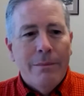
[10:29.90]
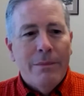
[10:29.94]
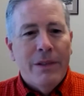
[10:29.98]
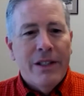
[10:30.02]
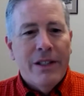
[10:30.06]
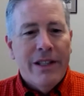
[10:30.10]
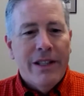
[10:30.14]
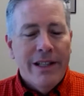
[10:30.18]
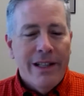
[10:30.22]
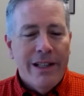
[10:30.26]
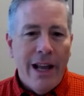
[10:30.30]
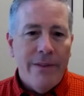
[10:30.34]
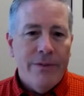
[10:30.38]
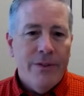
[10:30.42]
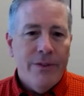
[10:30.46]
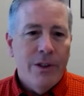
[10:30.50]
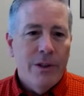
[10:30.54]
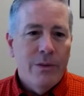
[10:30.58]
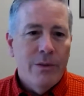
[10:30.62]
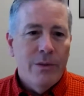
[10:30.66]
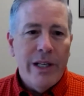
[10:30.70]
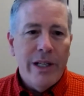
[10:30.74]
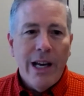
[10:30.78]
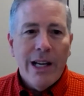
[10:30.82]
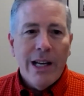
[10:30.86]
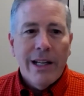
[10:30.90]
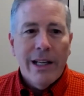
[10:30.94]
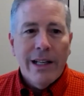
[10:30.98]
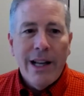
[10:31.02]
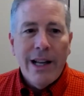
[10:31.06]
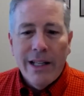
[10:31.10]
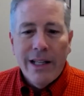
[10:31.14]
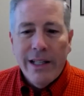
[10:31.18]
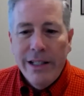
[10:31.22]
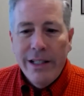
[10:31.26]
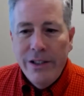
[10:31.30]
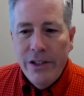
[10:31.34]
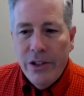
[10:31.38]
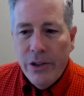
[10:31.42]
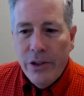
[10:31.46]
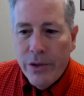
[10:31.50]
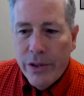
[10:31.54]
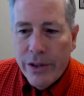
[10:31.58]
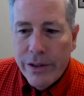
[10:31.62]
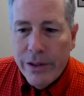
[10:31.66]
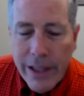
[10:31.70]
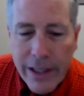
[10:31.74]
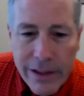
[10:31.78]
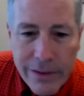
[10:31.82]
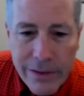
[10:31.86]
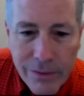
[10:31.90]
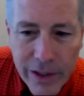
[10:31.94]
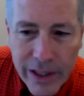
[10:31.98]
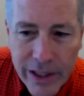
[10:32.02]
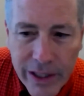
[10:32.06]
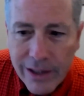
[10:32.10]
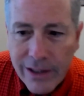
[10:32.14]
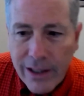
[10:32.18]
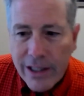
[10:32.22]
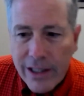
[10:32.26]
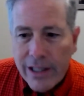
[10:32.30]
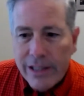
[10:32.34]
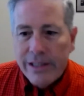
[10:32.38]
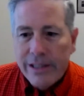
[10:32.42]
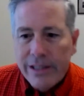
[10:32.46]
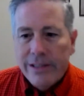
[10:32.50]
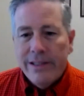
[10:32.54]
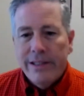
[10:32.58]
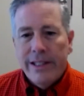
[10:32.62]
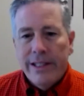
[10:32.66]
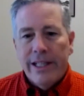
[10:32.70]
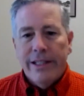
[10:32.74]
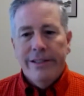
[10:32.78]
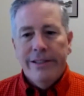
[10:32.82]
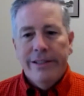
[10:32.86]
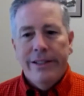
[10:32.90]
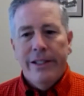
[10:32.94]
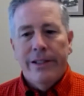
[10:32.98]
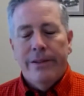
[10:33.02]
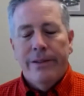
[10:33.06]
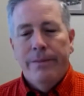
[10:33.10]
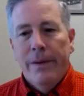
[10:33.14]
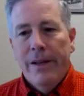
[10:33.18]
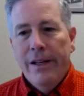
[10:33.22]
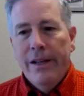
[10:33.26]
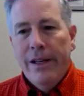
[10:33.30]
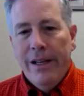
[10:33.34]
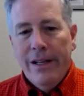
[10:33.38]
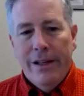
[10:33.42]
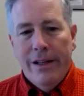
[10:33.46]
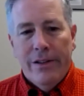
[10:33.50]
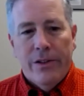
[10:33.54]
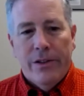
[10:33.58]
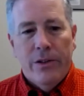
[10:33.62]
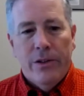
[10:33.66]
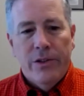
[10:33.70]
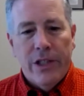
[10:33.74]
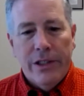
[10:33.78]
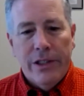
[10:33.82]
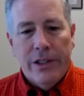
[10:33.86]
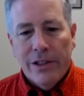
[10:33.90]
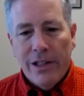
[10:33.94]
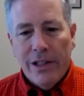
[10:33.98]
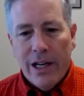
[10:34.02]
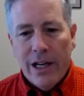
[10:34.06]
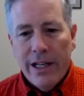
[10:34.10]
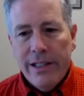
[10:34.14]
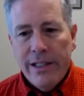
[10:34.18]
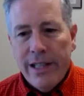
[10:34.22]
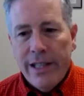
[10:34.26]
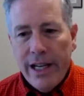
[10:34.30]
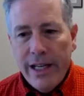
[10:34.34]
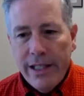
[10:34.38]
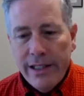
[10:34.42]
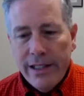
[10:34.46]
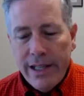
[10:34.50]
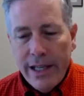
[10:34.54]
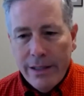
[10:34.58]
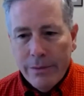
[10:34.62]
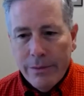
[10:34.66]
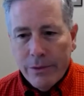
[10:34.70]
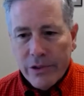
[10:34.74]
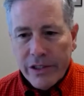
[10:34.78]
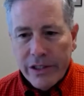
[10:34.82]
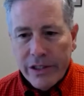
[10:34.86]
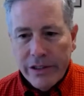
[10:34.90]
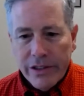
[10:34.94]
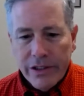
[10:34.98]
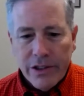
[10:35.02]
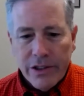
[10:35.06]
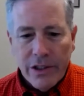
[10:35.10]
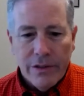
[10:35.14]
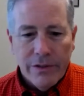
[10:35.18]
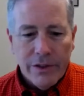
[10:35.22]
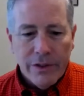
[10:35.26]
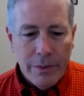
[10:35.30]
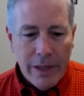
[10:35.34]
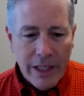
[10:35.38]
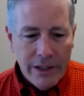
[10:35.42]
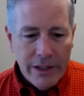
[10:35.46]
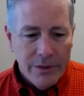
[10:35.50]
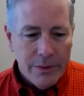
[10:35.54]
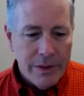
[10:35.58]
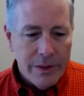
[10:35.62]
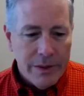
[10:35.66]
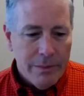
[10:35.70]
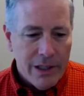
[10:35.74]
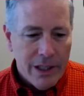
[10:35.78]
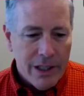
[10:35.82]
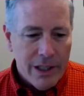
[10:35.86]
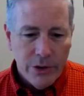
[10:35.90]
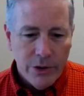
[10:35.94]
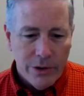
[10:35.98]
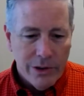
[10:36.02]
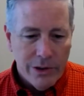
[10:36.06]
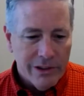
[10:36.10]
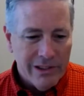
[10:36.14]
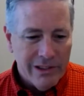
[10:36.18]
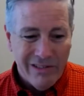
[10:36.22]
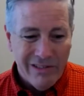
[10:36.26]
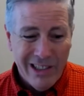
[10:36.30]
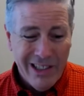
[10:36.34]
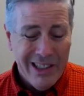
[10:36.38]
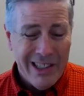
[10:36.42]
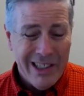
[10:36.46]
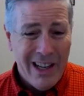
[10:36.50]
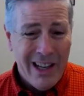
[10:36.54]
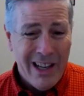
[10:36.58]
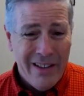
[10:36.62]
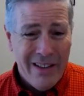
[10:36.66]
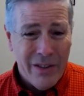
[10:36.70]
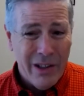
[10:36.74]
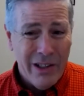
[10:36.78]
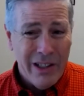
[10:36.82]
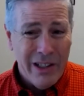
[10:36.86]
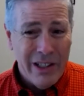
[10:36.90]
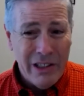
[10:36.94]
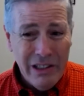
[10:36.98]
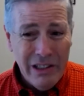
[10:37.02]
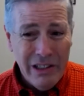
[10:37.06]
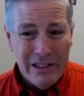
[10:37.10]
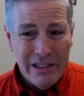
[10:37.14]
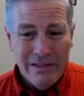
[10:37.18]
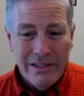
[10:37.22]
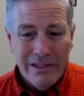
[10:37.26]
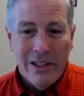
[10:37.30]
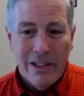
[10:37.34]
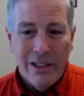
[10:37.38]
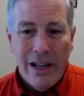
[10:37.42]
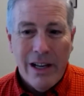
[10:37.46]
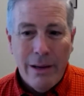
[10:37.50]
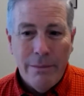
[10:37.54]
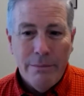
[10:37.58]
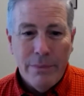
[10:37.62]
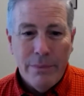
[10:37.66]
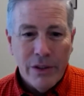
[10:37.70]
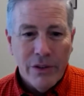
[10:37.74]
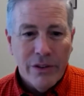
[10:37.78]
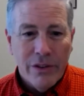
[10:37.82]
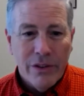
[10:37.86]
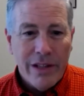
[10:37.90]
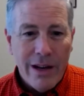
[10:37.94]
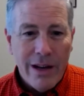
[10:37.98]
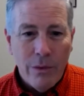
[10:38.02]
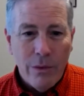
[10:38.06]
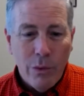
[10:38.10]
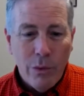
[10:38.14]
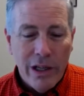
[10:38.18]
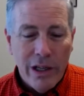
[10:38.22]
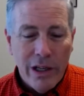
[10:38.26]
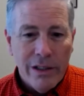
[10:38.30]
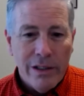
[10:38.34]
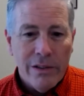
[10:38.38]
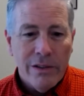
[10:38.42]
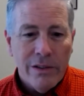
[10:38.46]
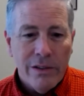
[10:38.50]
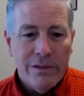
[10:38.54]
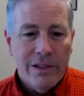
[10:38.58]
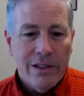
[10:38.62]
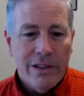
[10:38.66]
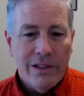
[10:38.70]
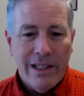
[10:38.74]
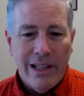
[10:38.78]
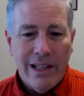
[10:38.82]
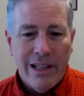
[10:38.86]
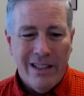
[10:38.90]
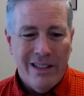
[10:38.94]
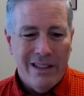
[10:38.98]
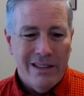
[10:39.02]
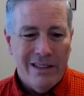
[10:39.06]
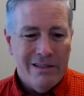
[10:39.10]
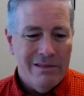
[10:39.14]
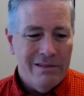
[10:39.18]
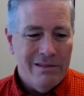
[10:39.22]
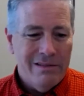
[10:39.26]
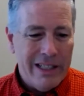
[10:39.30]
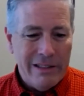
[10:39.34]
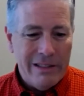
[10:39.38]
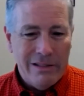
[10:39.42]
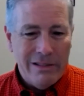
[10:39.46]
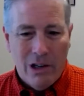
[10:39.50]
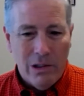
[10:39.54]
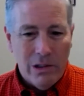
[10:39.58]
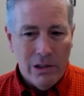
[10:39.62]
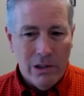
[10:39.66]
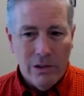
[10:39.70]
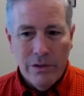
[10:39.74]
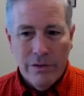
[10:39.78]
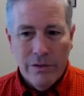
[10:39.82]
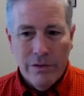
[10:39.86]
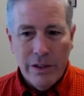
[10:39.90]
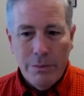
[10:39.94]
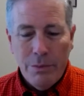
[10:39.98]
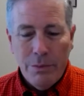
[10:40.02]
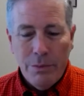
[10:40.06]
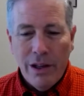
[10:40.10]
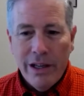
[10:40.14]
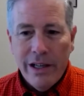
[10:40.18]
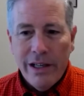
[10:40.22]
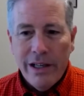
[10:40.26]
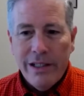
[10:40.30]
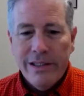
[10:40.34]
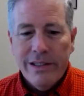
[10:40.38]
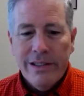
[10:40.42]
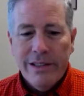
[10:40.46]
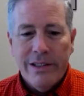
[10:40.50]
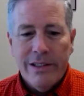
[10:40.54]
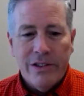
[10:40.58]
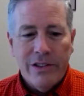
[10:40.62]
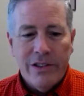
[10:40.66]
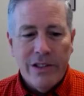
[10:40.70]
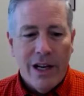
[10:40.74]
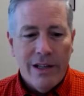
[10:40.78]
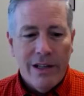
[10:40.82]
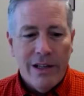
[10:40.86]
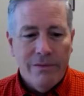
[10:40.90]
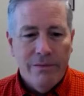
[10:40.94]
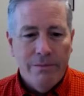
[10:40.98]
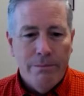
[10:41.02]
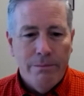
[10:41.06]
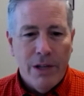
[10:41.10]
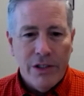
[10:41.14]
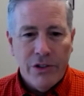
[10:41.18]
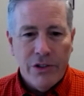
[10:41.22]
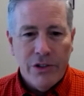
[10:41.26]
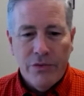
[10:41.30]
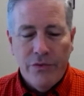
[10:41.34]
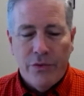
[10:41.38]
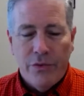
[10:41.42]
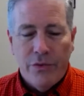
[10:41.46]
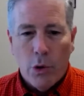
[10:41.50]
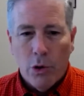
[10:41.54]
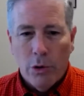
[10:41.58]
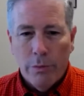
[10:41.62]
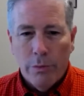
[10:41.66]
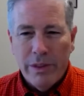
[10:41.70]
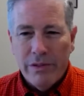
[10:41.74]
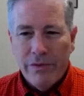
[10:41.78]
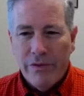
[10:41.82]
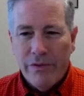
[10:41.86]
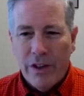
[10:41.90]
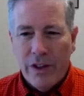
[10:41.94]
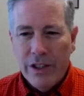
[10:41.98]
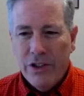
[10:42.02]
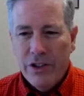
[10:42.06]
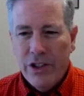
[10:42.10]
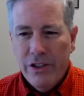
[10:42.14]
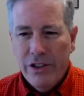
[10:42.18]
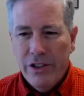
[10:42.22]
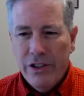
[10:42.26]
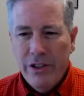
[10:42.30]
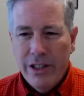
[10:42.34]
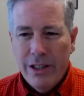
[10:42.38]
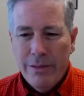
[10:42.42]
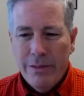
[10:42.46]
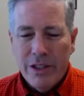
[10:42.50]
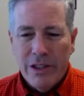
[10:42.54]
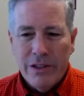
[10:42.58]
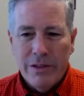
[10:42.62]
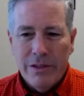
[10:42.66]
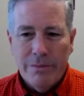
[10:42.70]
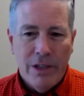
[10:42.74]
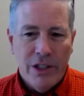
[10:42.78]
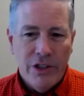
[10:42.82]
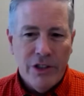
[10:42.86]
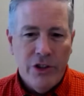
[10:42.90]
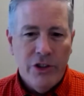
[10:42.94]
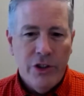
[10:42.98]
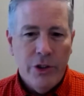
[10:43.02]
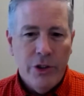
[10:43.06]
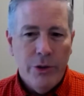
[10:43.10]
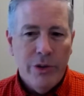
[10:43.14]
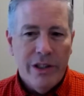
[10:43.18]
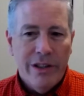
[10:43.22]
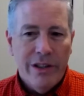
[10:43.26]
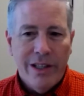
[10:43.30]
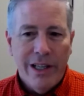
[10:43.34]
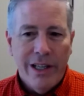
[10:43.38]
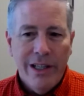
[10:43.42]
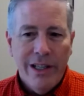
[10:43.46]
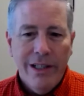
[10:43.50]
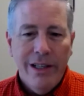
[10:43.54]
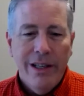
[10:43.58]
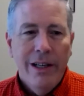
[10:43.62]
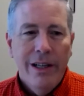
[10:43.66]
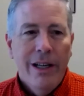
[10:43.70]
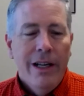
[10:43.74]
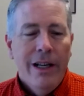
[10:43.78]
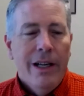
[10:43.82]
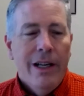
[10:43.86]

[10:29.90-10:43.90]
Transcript: But then after we kind of got into it and realized that, you know, those underlying data tables in the service management module are really not very good. They're not built that well. They're kind of like all over the place. There's not much form and function to them as much as you would think.